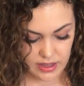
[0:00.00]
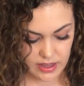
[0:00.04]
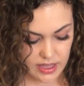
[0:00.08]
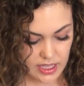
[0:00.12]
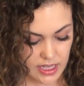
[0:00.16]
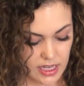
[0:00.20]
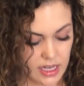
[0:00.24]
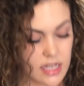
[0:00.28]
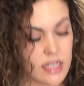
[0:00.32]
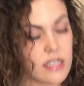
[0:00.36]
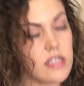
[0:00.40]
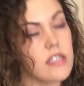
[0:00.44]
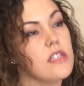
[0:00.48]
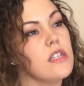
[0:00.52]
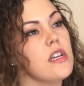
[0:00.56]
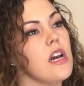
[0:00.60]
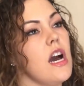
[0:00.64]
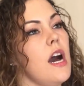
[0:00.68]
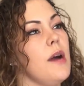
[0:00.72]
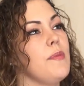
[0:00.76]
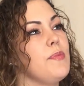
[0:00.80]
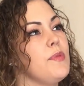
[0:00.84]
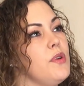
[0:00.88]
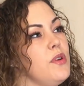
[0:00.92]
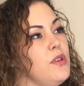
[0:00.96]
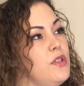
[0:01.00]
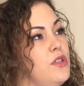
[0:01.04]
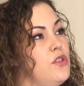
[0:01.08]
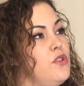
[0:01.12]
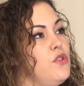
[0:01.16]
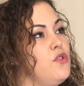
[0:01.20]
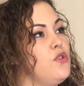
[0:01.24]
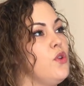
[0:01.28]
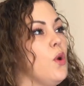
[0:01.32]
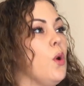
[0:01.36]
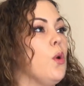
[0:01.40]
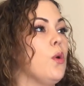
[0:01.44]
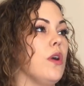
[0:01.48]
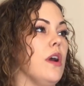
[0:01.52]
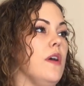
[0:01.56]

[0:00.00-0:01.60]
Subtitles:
This top is so